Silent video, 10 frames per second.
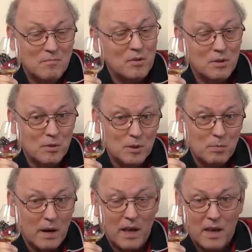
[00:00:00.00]

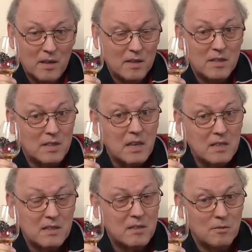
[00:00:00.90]
produced by
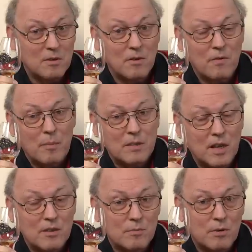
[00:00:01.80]
yeast during the
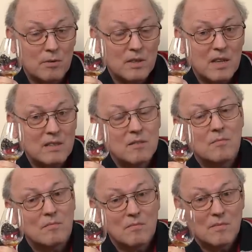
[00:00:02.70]
fermentation
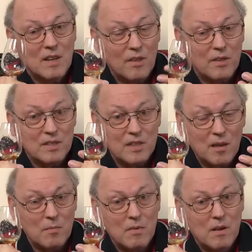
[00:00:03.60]
process are the
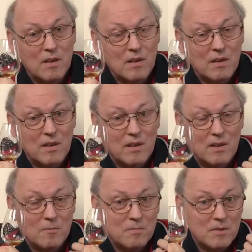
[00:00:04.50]
same
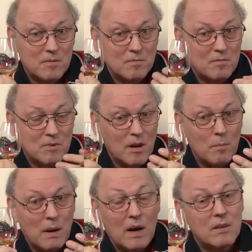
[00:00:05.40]
uh,
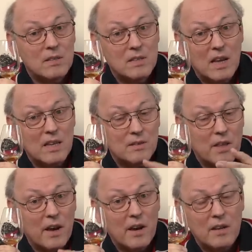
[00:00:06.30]
compounds as
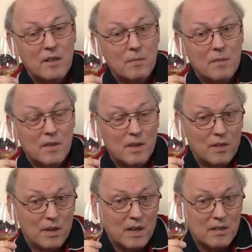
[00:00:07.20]
they are
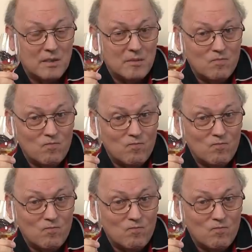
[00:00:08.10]
in the nuts.